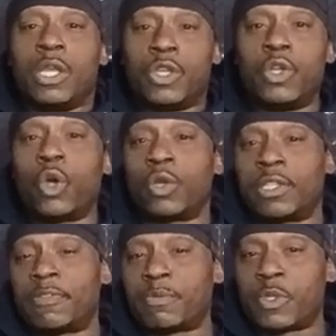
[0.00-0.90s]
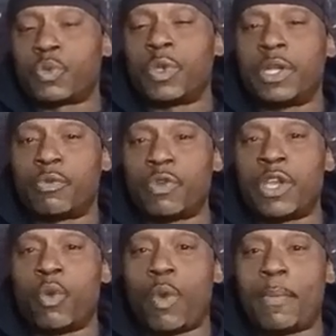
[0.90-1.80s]
You know the difference between the
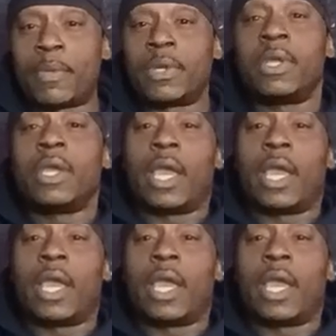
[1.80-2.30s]
real weapon